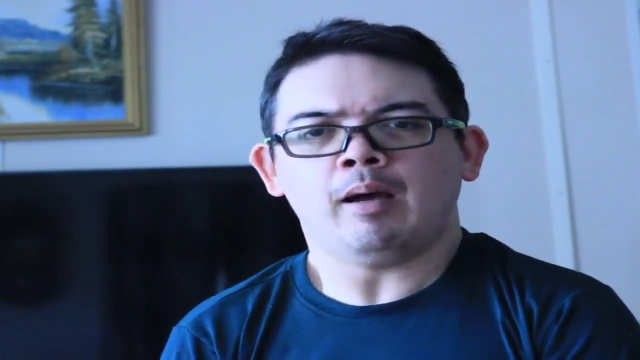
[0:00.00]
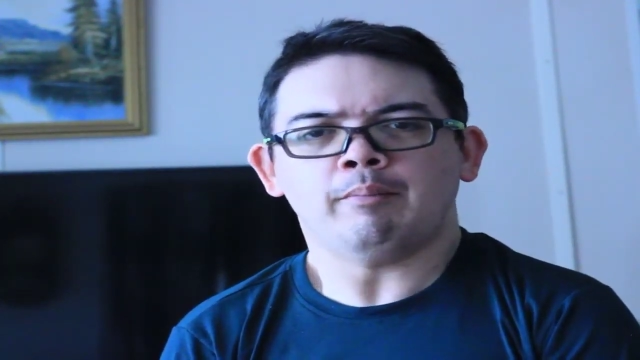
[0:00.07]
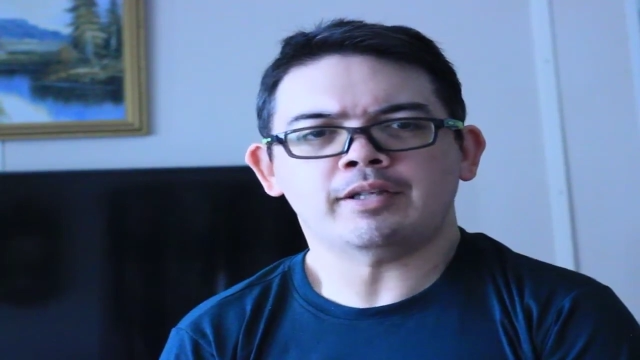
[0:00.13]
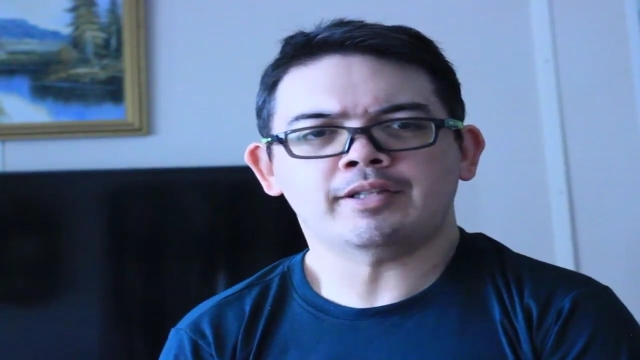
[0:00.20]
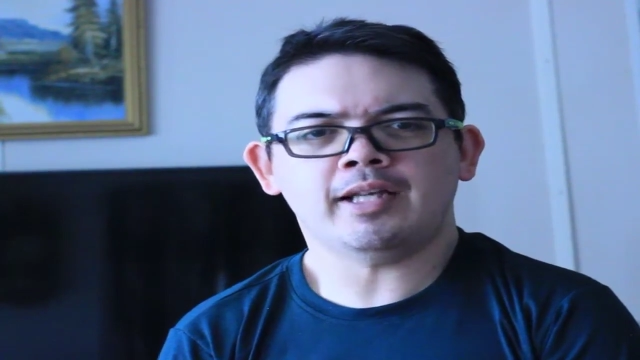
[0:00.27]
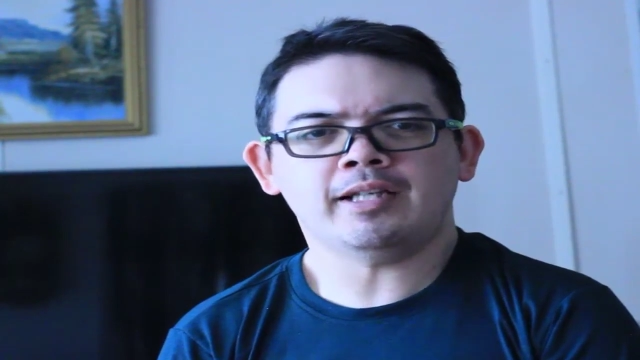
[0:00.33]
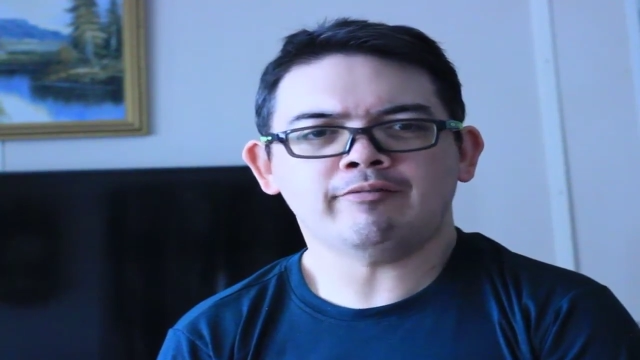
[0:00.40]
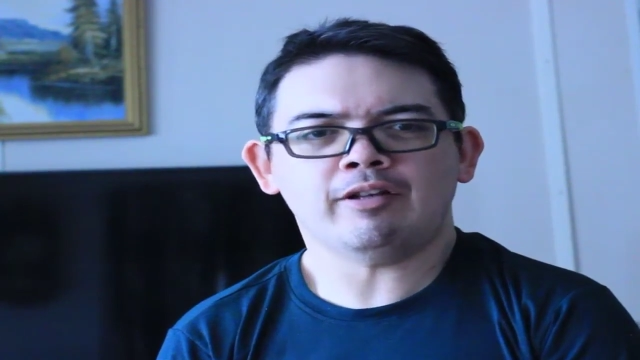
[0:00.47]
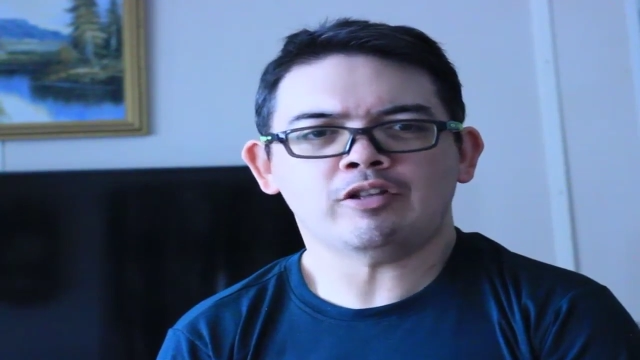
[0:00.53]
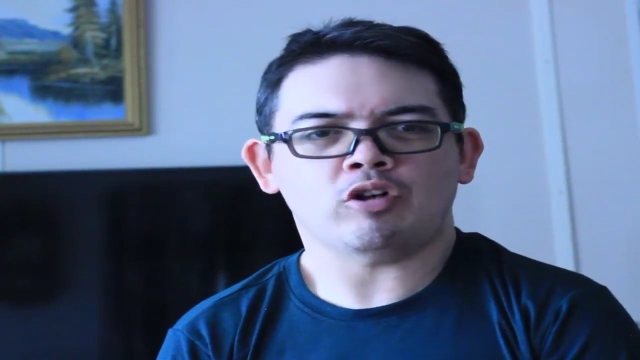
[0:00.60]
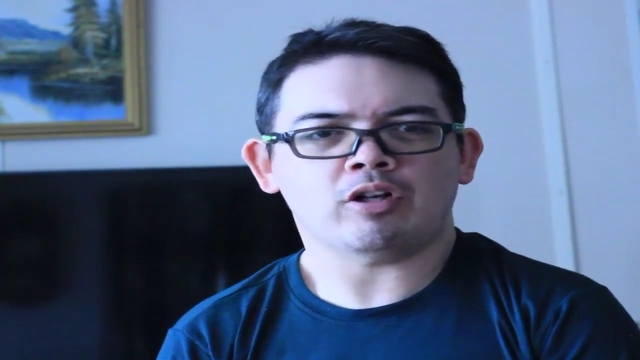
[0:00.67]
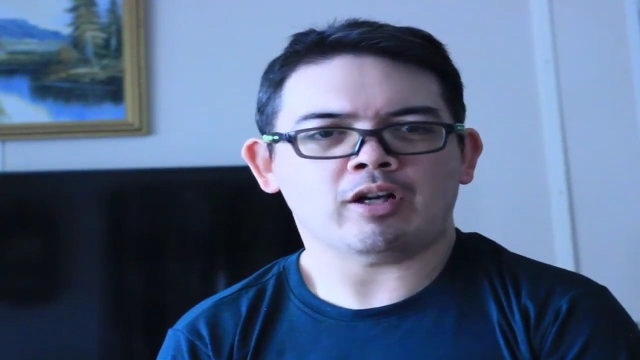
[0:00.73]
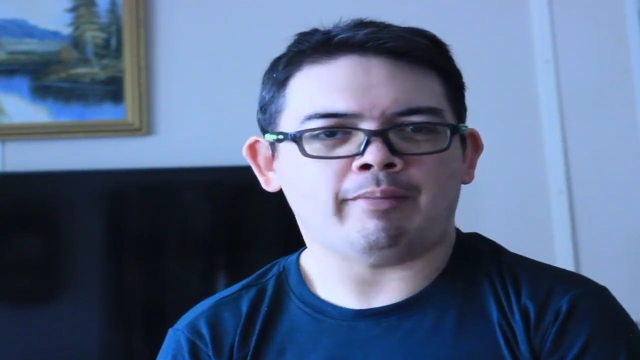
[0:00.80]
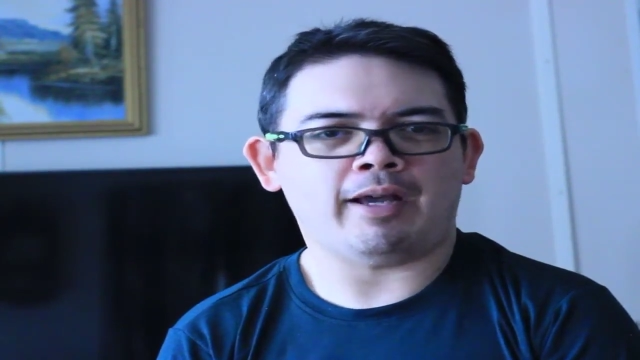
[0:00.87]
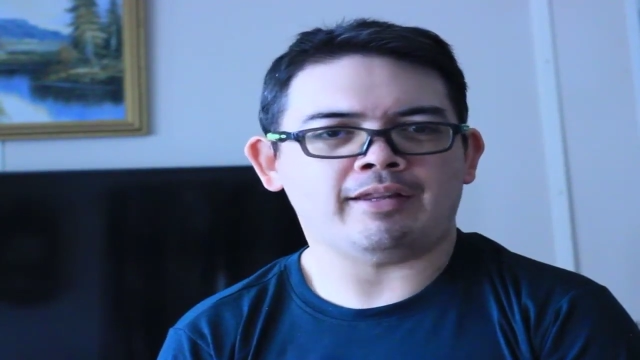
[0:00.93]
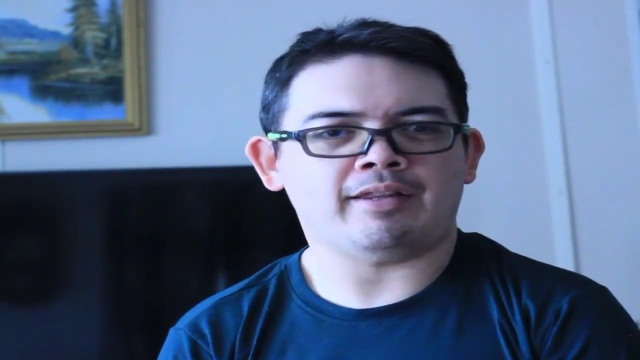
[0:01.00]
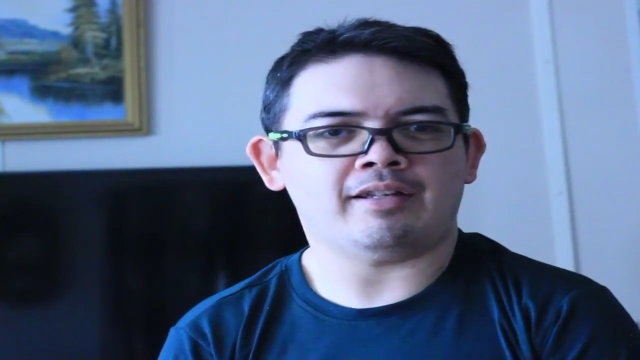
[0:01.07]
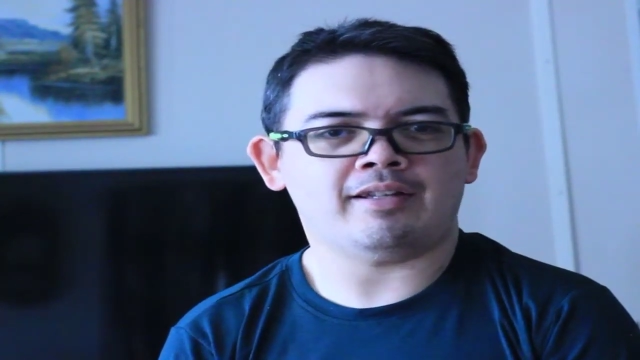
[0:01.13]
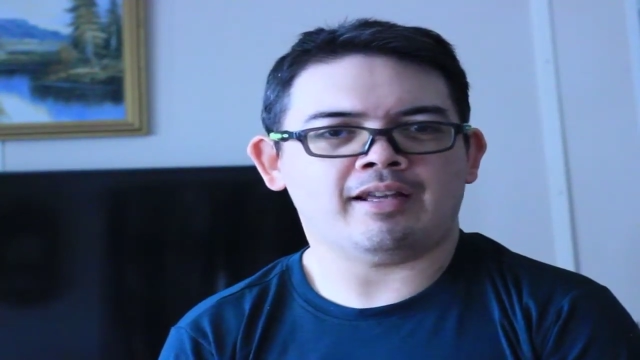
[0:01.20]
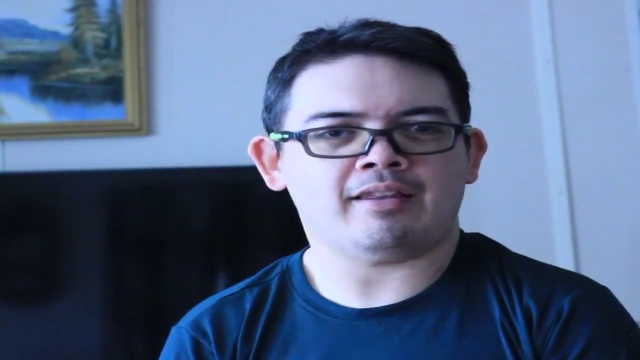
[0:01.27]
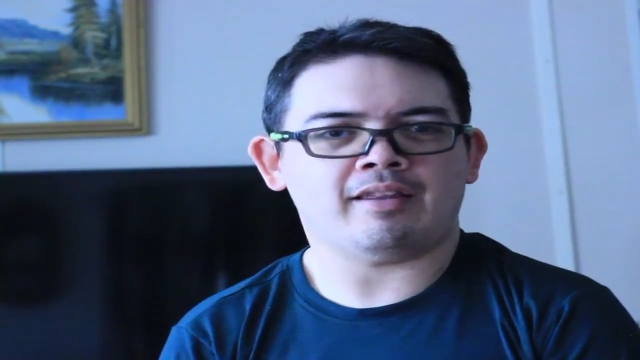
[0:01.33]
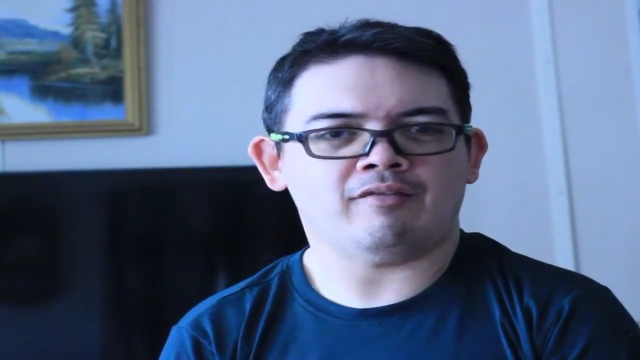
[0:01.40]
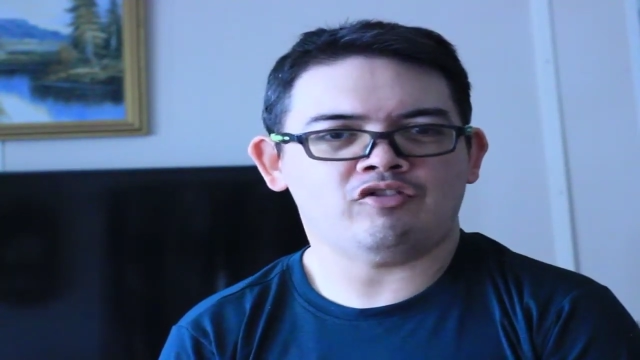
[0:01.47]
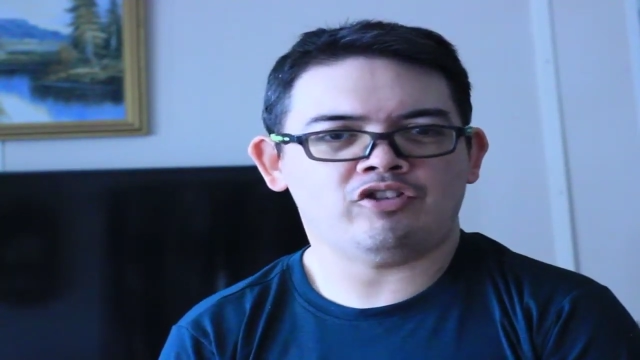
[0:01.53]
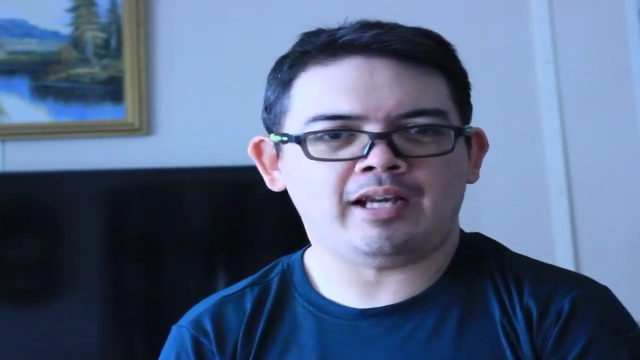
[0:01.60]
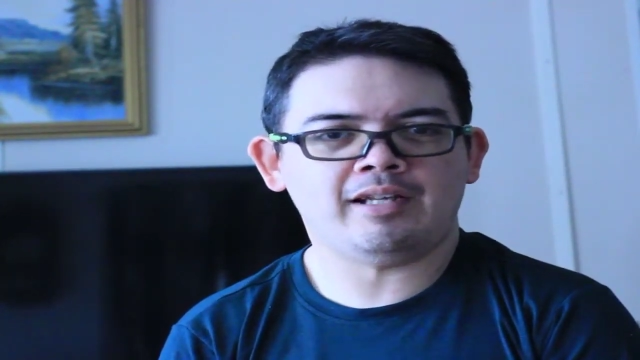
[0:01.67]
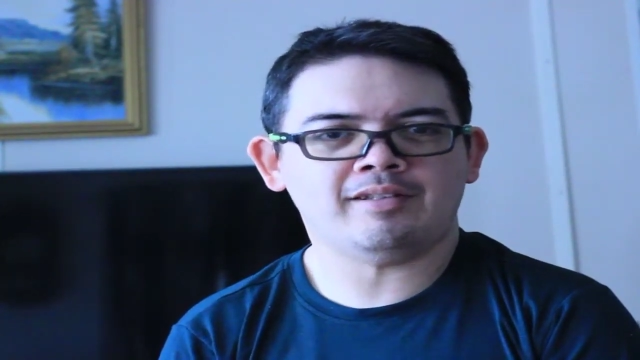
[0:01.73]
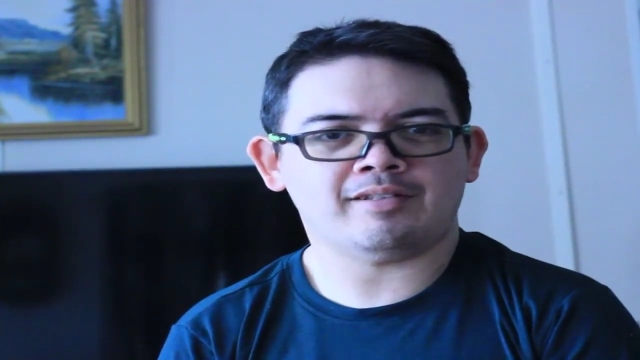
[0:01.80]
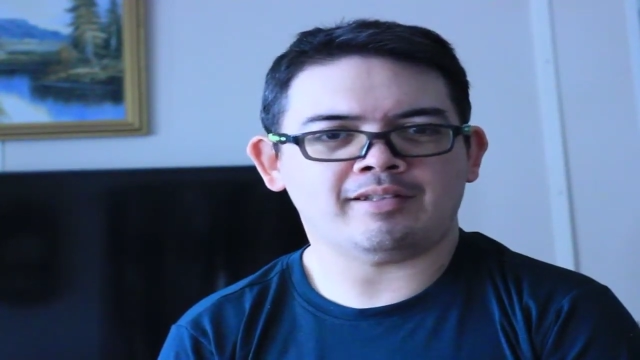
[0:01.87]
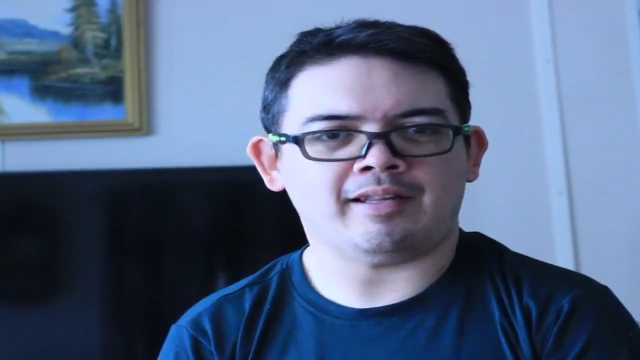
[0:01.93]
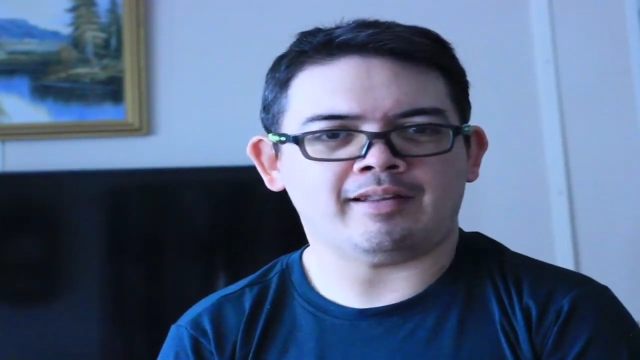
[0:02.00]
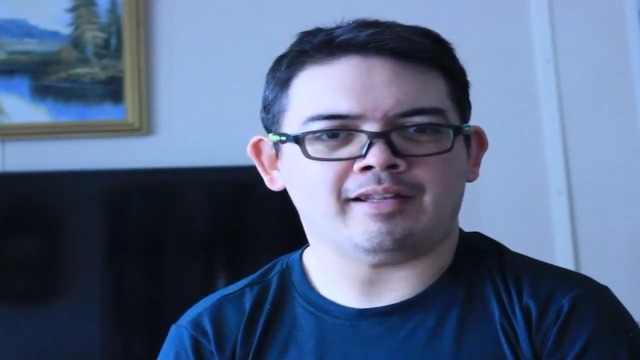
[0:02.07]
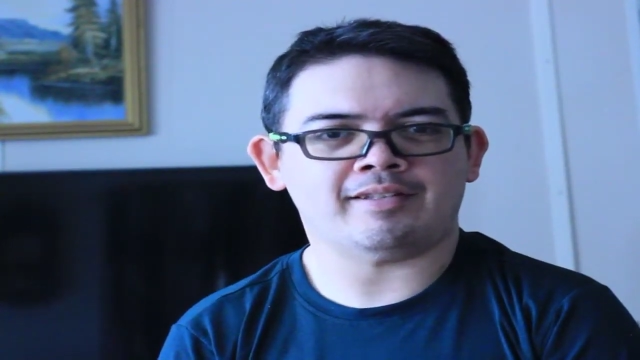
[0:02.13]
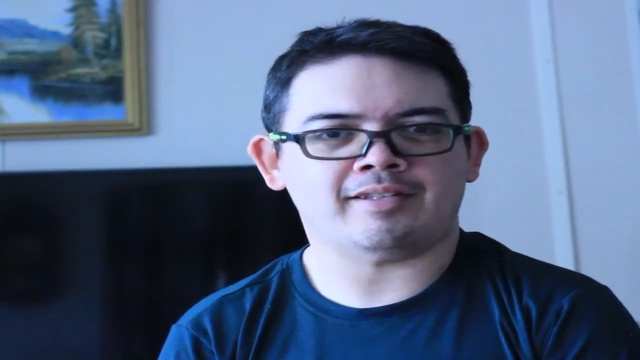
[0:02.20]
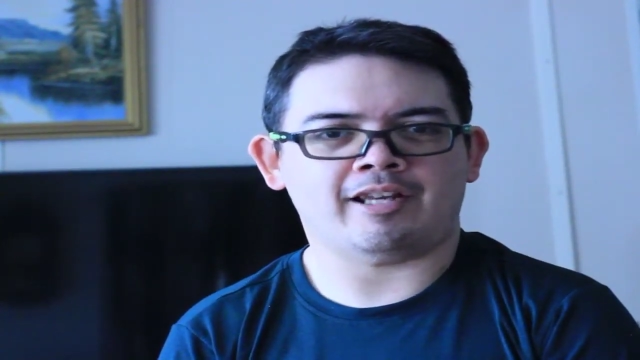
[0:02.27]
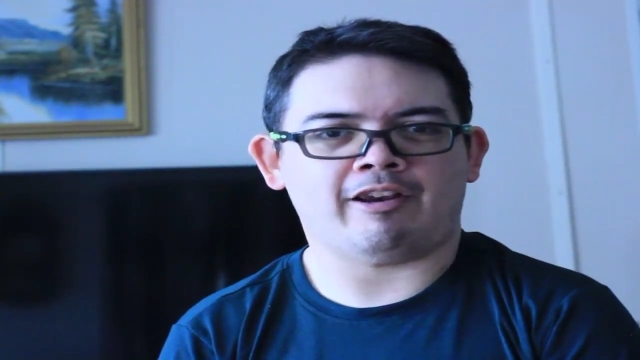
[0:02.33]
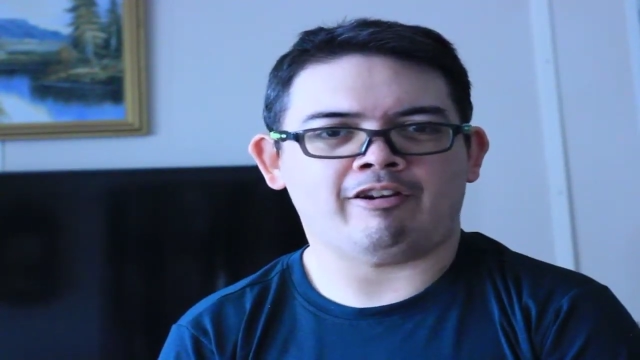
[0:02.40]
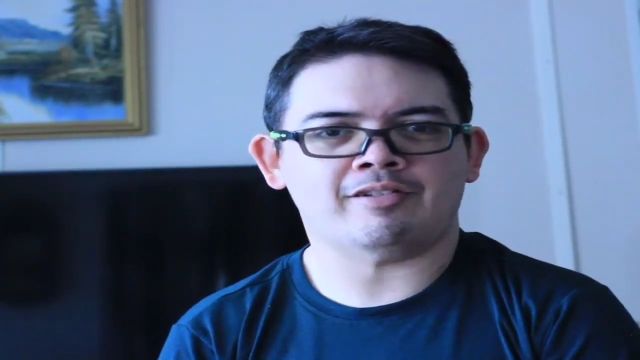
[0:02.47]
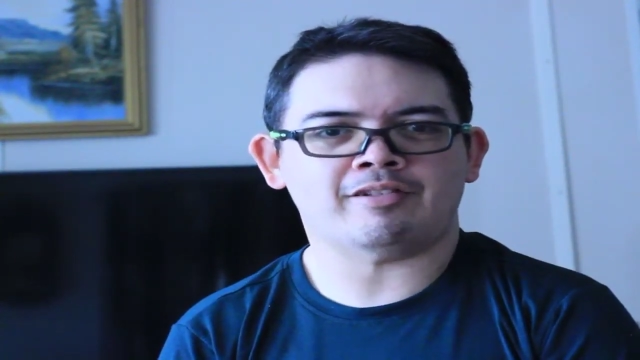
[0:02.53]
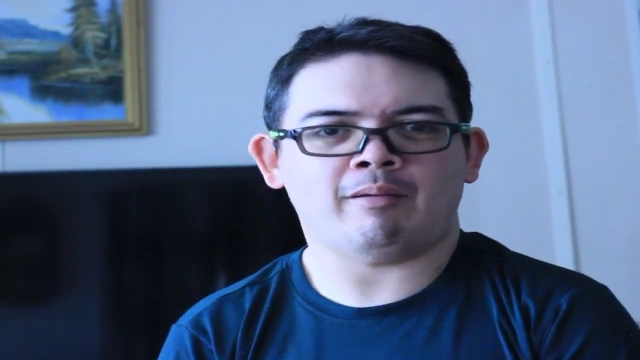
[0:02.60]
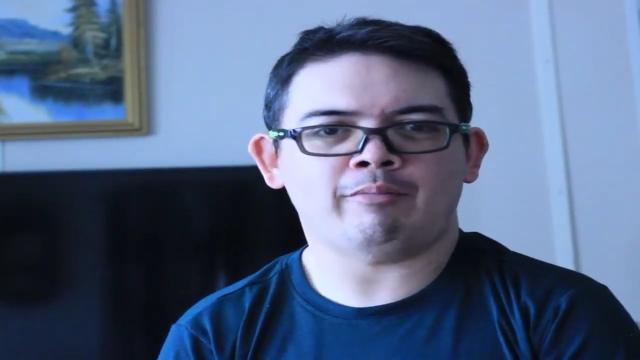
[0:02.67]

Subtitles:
But since we're talking about the death of Jesus in this series,